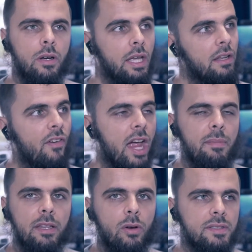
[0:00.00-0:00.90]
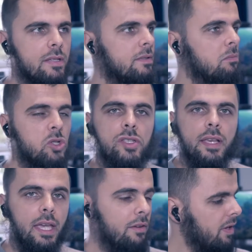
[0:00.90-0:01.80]
in environment noises, which is
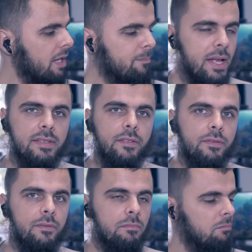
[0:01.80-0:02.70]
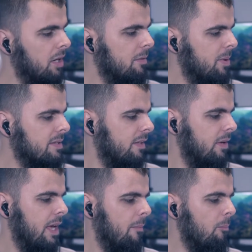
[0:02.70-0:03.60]
again very impressive, very impressive.
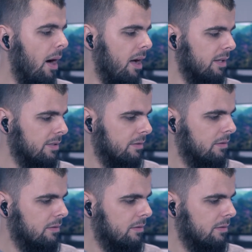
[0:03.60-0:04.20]
But